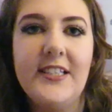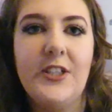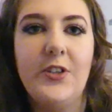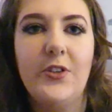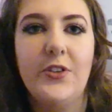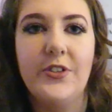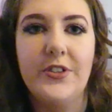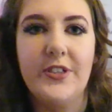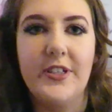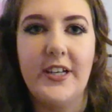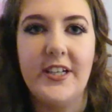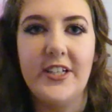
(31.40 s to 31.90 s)
in
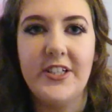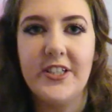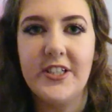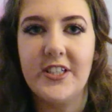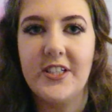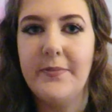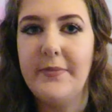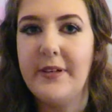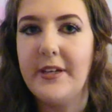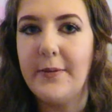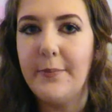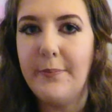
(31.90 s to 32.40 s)
order, it's just
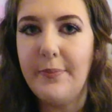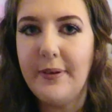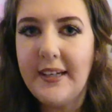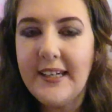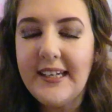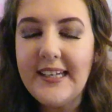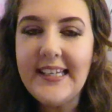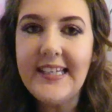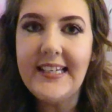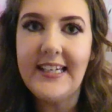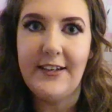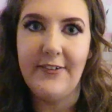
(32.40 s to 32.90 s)
going to be
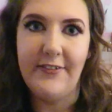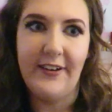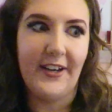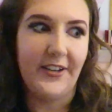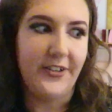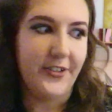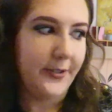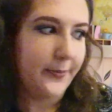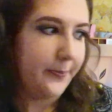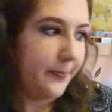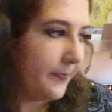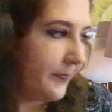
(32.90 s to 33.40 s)
completely
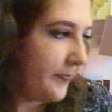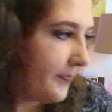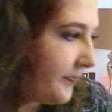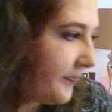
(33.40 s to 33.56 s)
random.